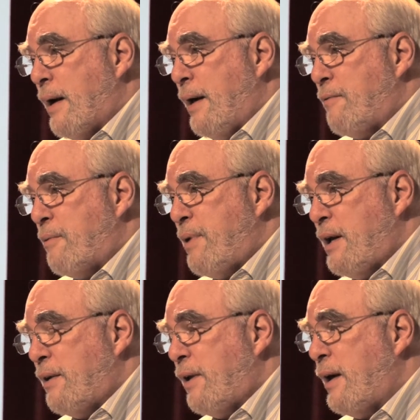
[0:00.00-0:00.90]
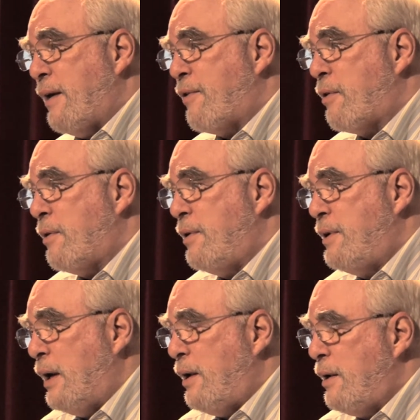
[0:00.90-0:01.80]
and repeatedly have
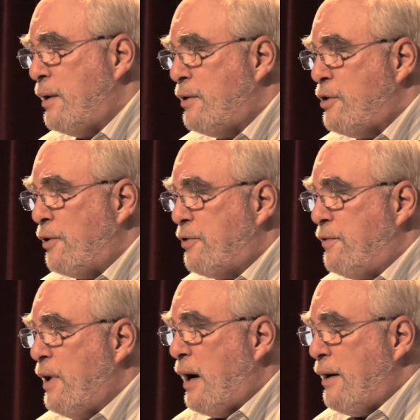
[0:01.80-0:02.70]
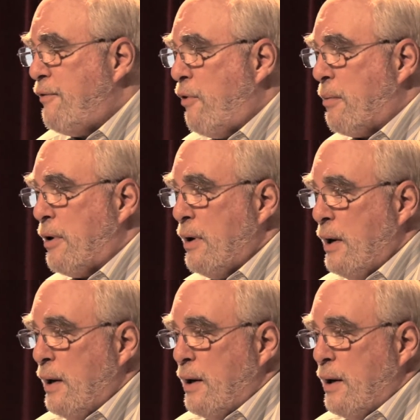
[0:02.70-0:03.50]
heard Joseph Nye, former